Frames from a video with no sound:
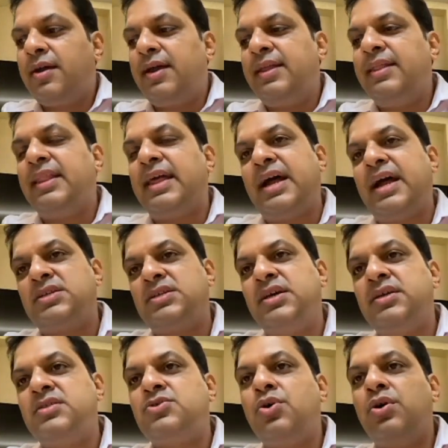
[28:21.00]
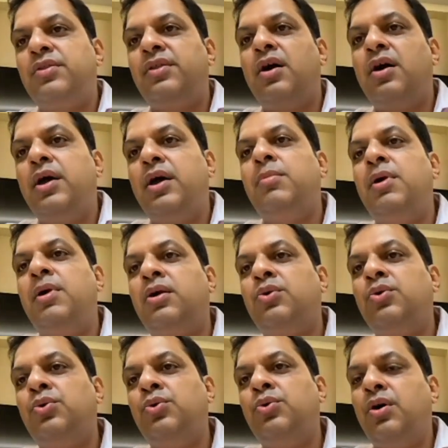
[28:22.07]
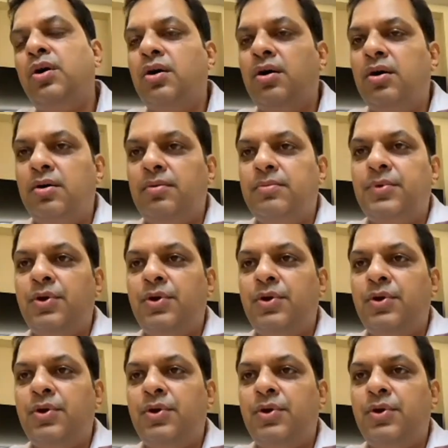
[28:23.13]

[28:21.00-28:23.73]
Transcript: in that sense, they are able to